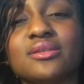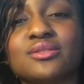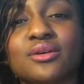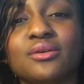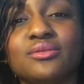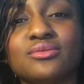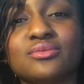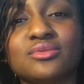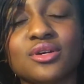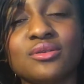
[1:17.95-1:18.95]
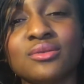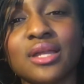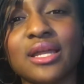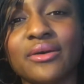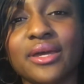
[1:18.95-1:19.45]
So don't
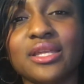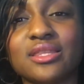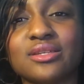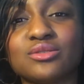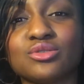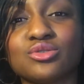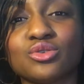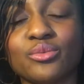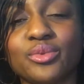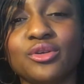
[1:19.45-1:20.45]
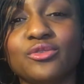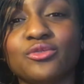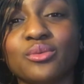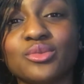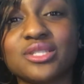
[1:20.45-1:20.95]
allow anything to stop you
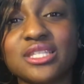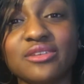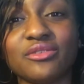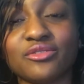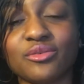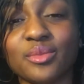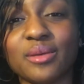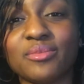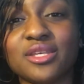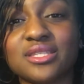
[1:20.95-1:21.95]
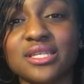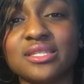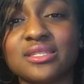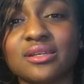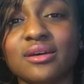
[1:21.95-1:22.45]
from receiving from him this
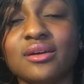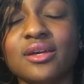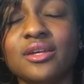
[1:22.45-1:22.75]
Easter.